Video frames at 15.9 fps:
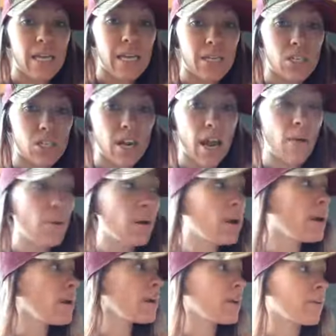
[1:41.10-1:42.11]
take a
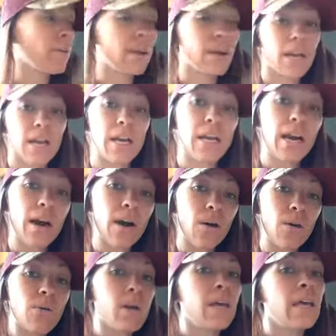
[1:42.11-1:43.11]
shower, get ready to
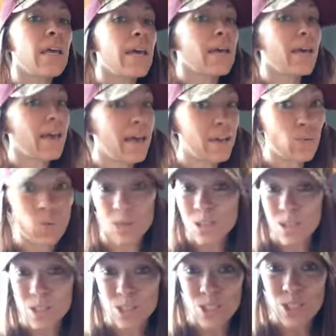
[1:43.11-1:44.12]
go, and
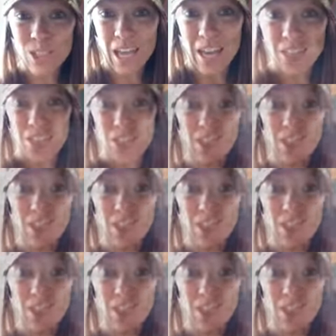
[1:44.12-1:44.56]
we'll catch